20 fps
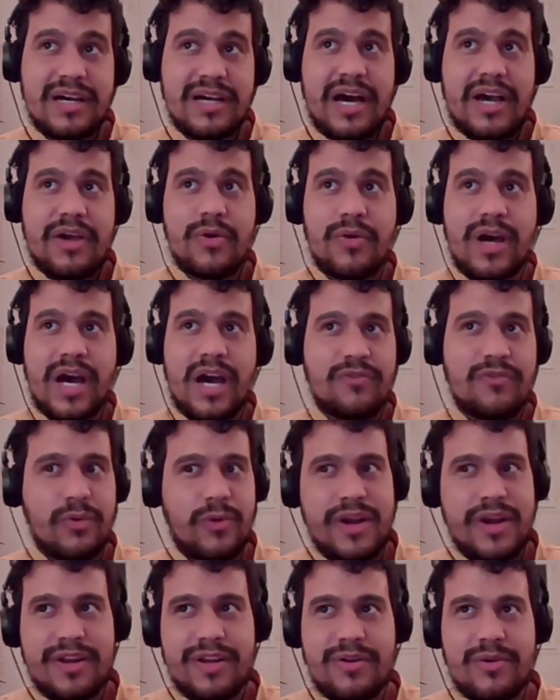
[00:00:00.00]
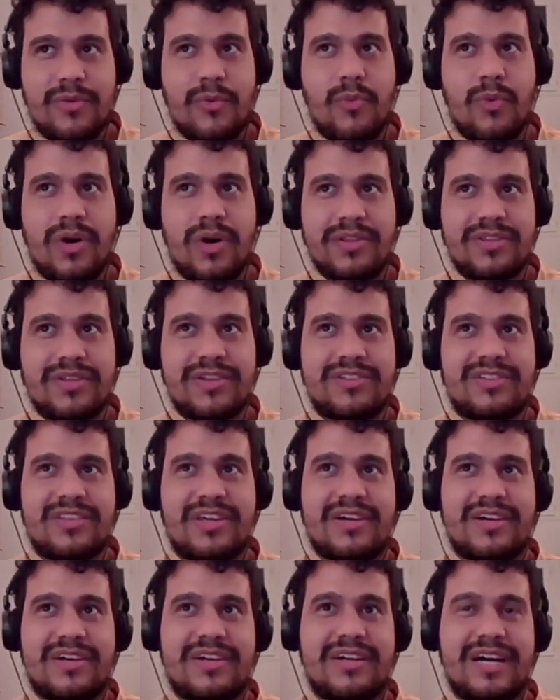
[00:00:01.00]
I I've already wanted
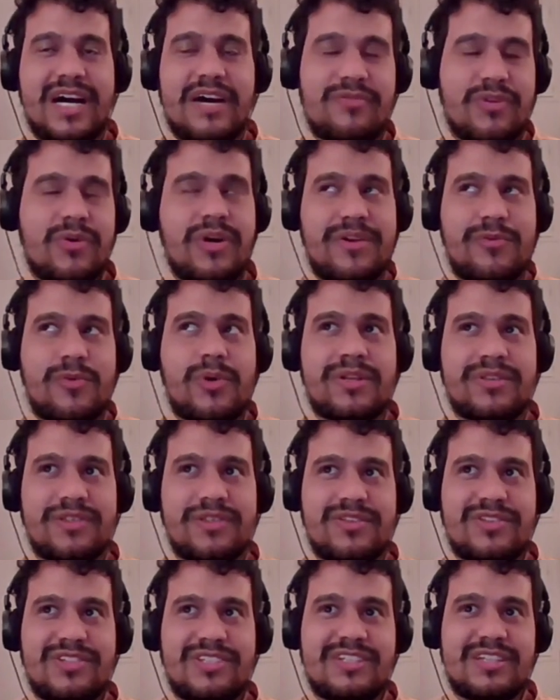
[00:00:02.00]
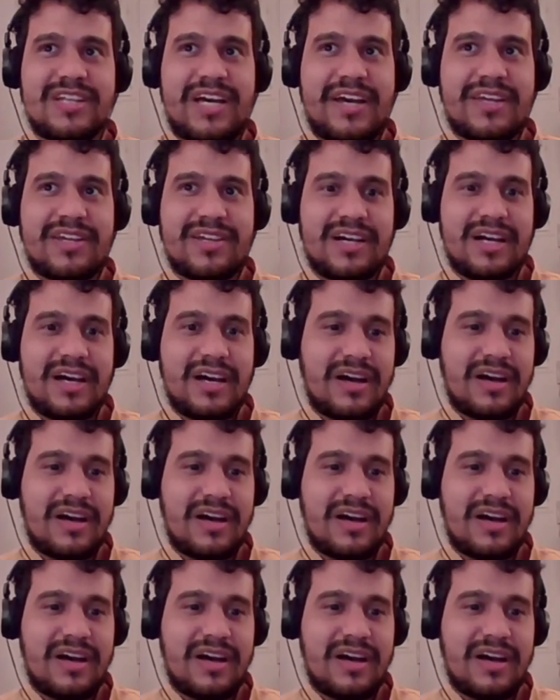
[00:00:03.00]
uh, I've already wanted like a,